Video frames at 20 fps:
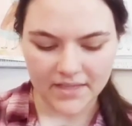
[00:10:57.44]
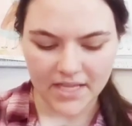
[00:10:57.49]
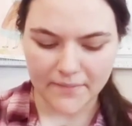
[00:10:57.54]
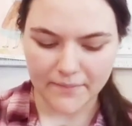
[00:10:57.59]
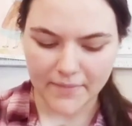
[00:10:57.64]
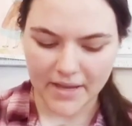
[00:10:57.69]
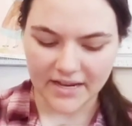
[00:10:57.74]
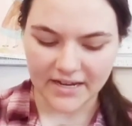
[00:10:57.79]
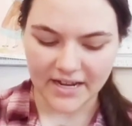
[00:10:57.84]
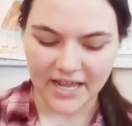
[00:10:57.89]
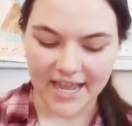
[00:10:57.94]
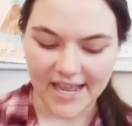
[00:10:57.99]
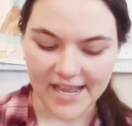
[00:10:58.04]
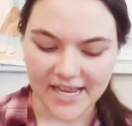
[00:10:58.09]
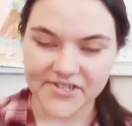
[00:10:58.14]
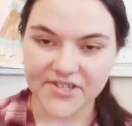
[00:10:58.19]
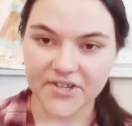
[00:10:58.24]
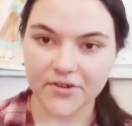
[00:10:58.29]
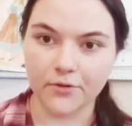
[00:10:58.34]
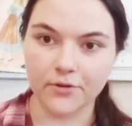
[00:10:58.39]
They made
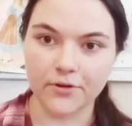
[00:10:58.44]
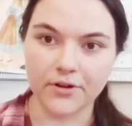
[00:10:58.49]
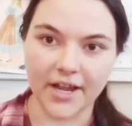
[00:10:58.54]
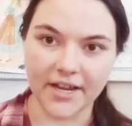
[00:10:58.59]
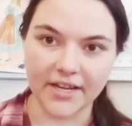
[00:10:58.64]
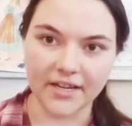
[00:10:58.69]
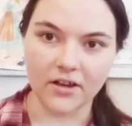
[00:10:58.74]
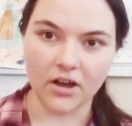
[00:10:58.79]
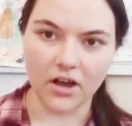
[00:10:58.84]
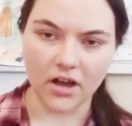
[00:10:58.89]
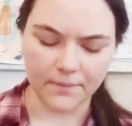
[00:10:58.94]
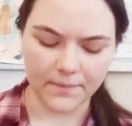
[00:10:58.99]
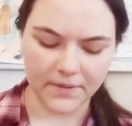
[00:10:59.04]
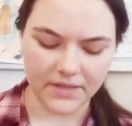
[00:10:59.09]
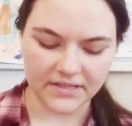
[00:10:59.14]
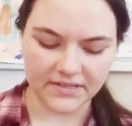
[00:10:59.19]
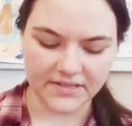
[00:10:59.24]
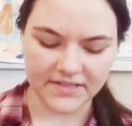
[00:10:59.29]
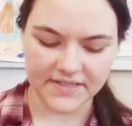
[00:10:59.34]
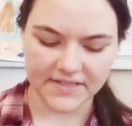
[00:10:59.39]
8 or 9
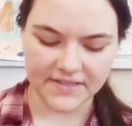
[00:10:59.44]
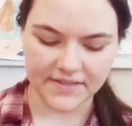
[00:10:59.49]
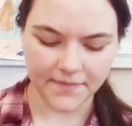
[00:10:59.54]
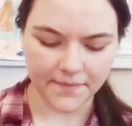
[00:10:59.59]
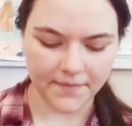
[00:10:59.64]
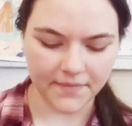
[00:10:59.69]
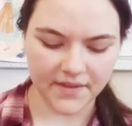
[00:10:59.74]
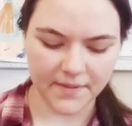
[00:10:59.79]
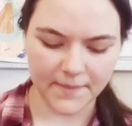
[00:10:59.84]
copies.